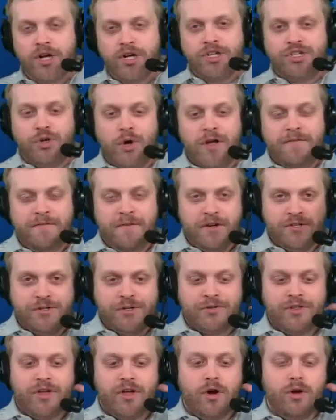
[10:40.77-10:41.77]
Joey
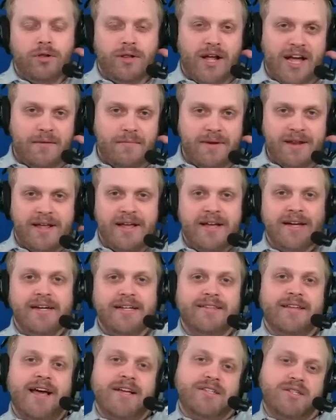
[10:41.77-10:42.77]
Fisher, the O-lineman,
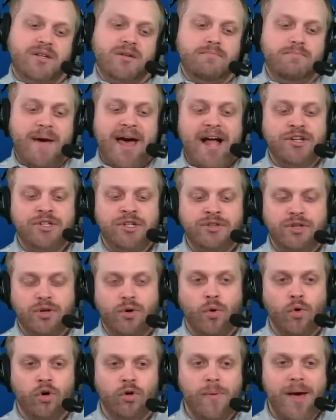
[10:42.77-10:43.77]
Tyson Badgett, the
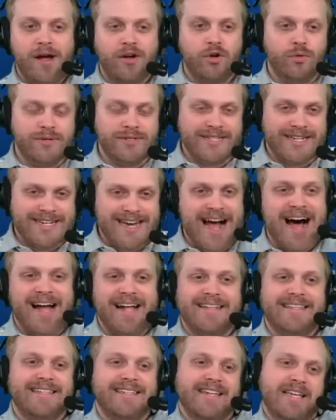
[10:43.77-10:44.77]
quarterback, who is
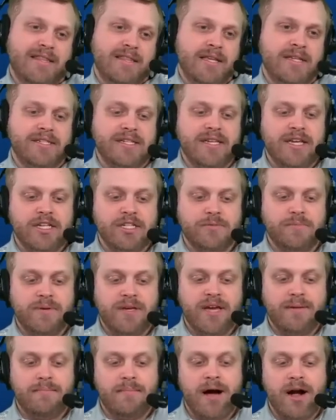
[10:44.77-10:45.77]
not in this
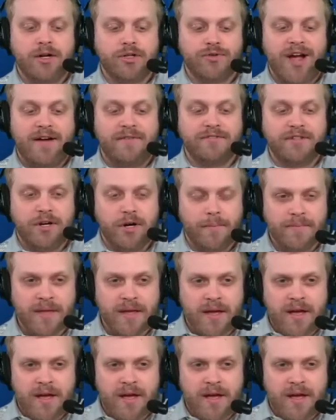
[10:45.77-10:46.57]
ESPN mock draft here.